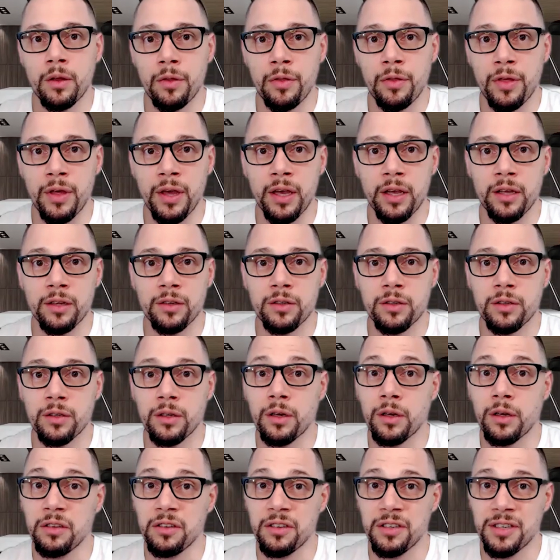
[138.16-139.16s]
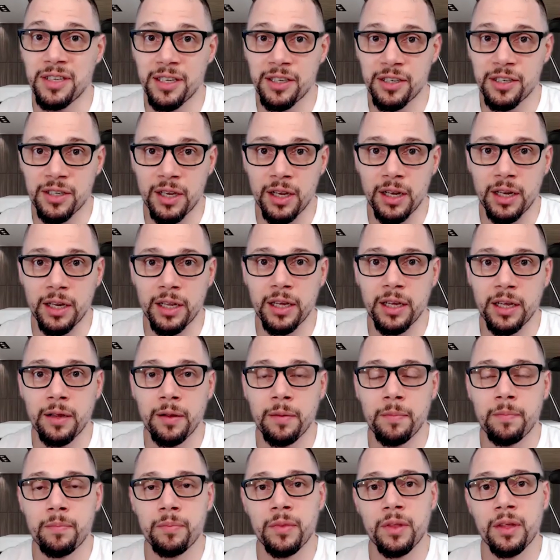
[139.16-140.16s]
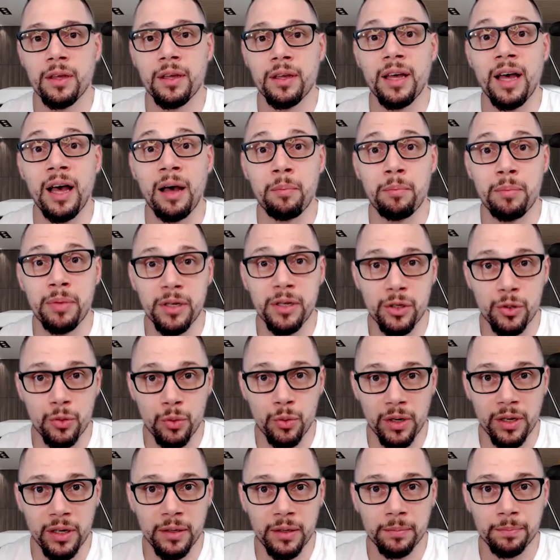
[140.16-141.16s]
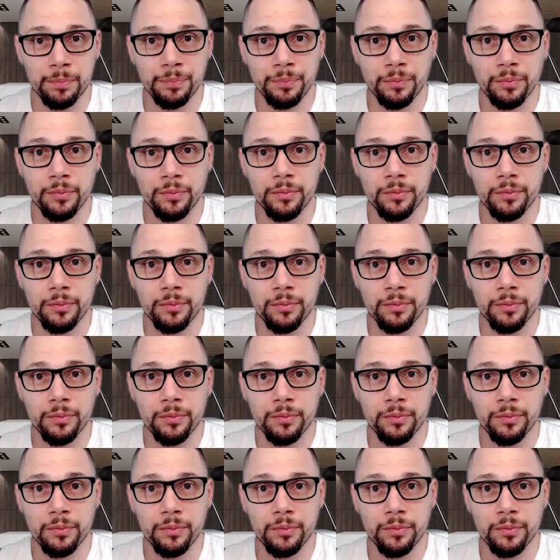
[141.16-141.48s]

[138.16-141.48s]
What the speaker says: things consistently, habitually,